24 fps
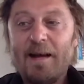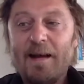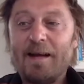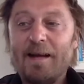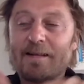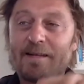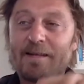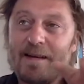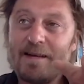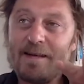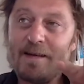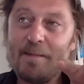
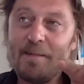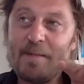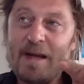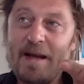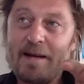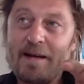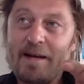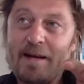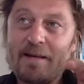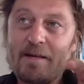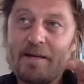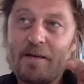and then he
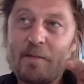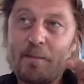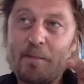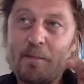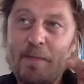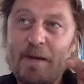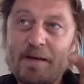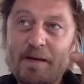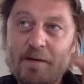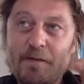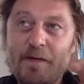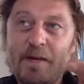make a
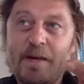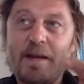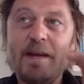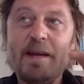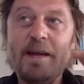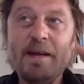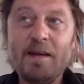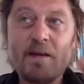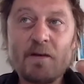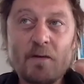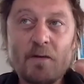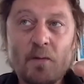specific
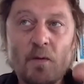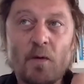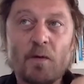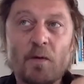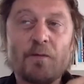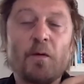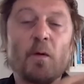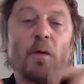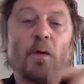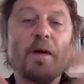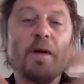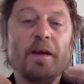intro
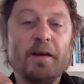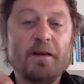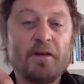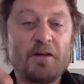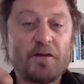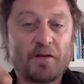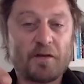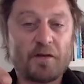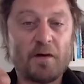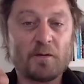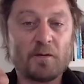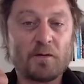for
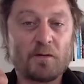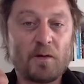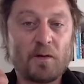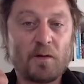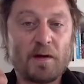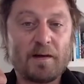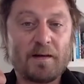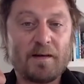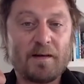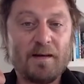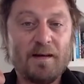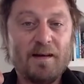each
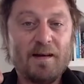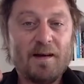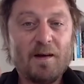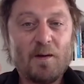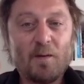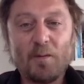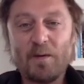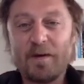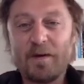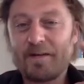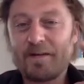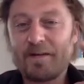soundtrack with